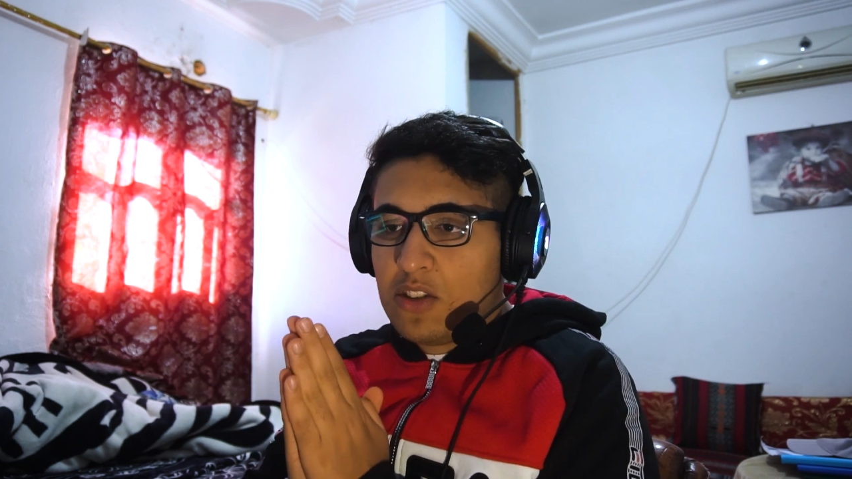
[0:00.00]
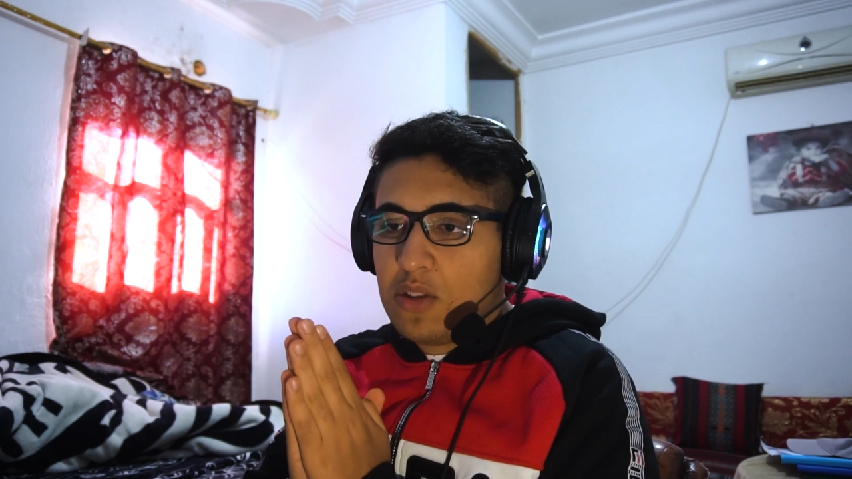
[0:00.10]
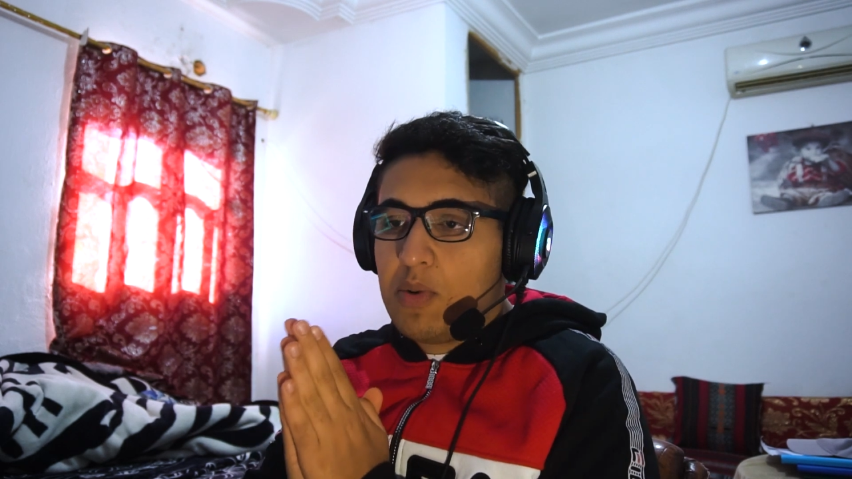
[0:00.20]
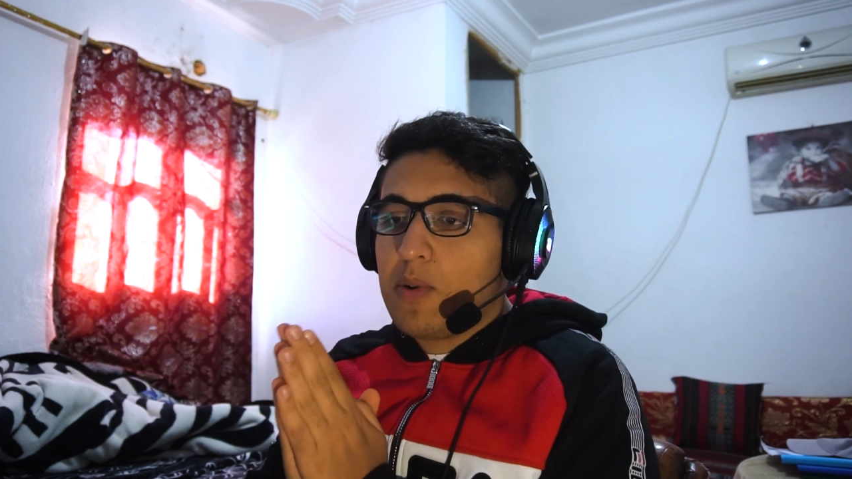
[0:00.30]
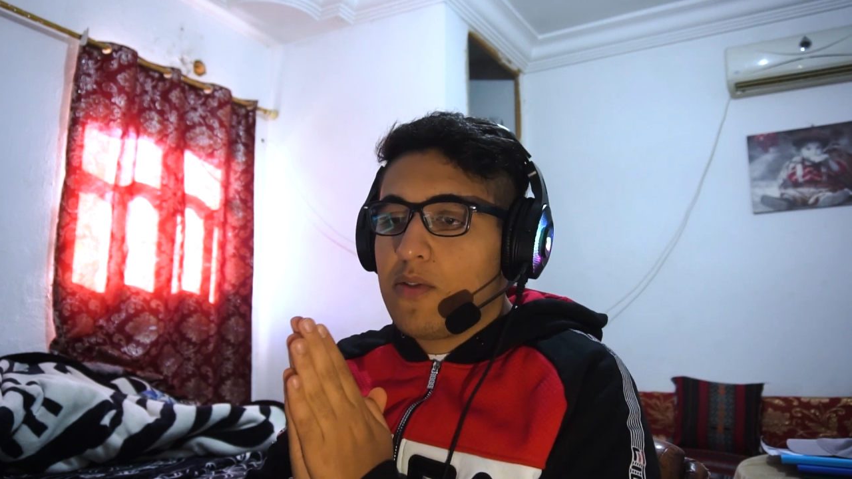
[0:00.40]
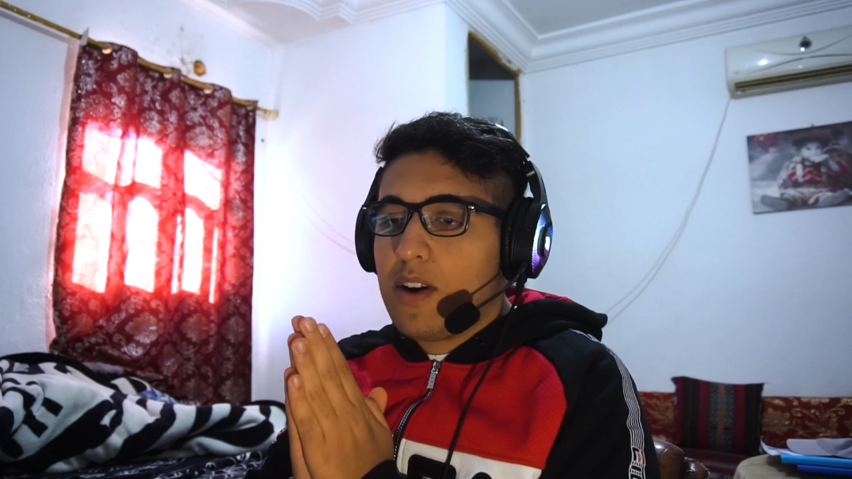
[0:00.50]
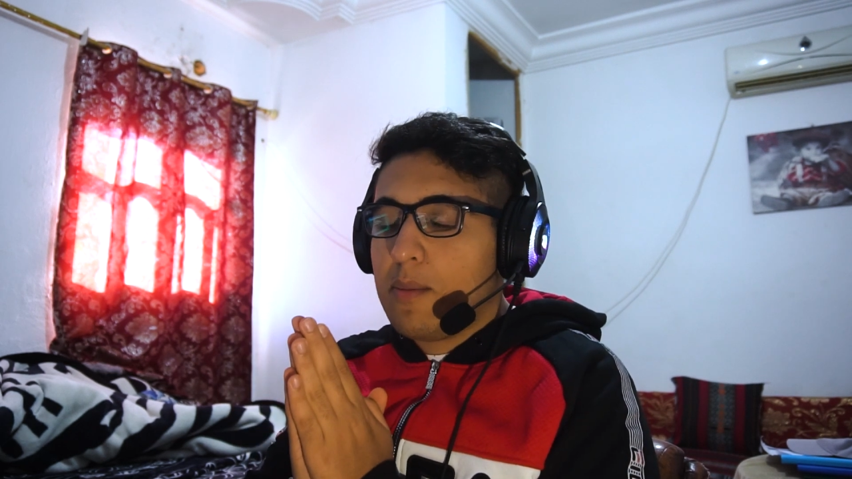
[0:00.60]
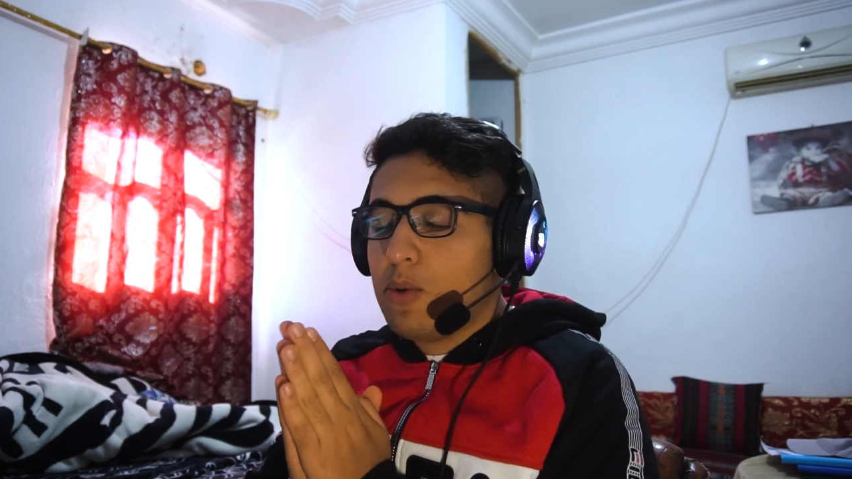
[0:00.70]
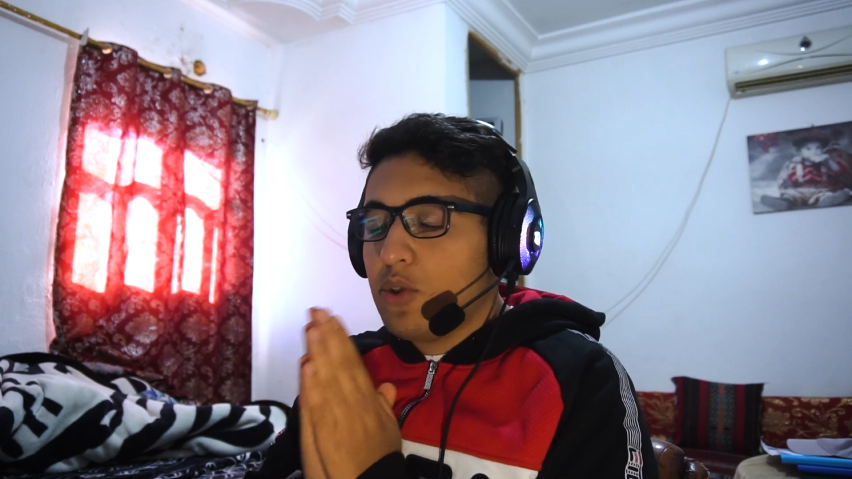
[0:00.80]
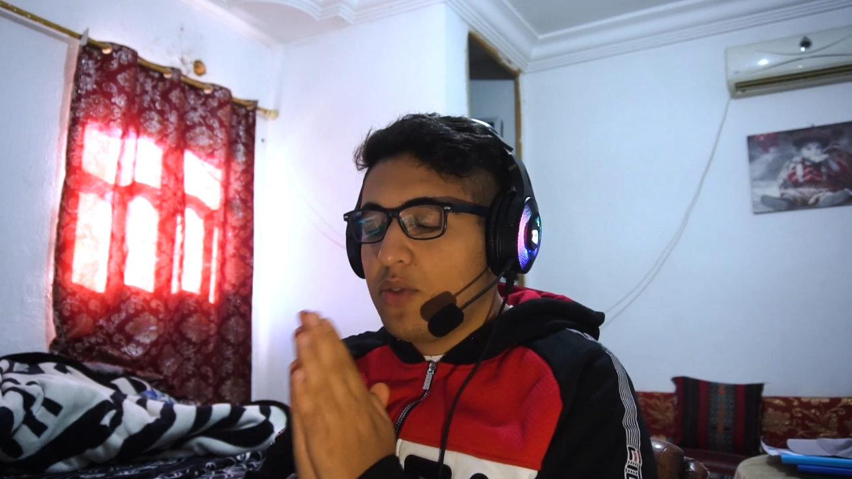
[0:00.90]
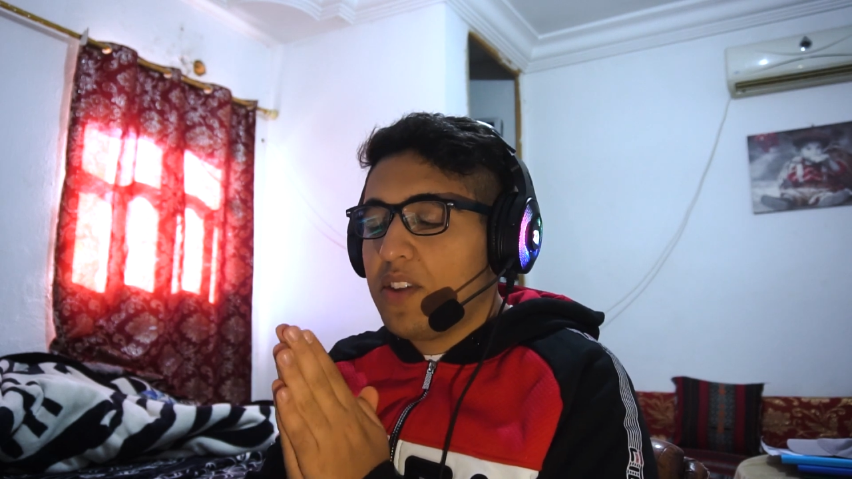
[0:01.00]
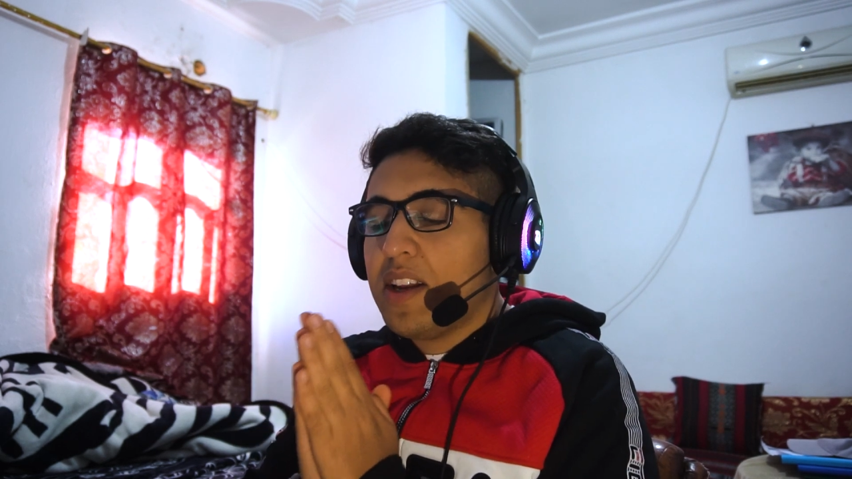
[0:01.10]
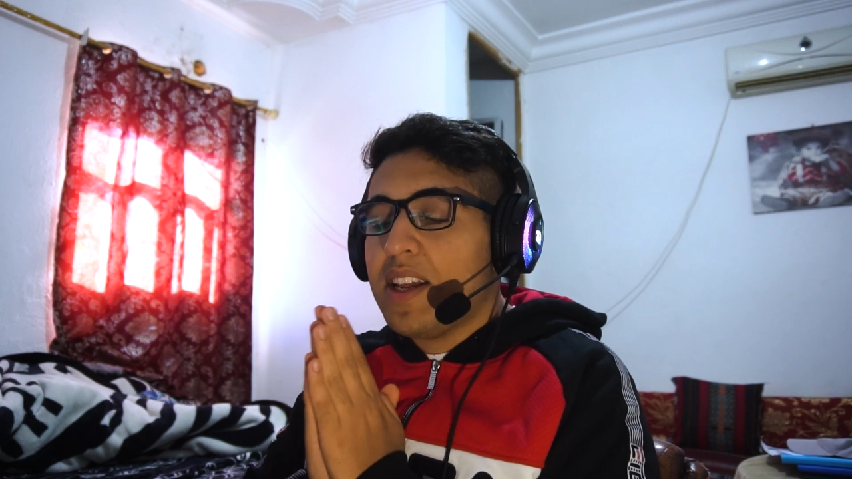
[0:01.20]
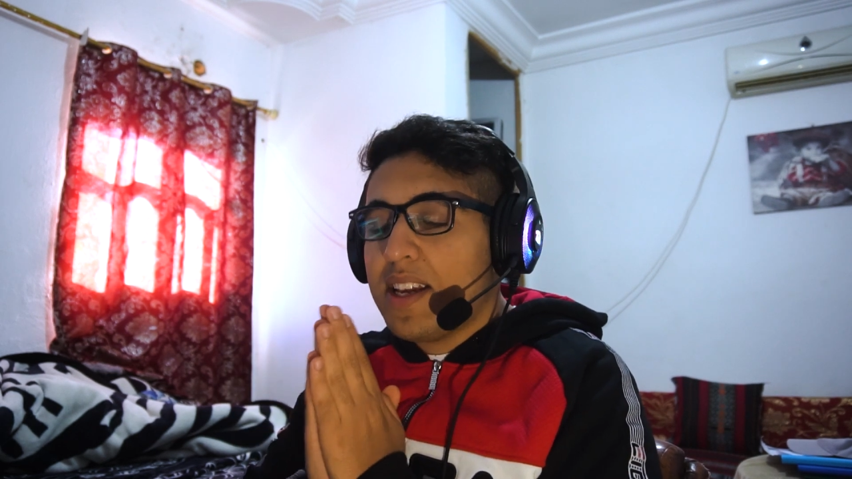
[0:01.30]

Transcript: She been your fucking boy Drifter and the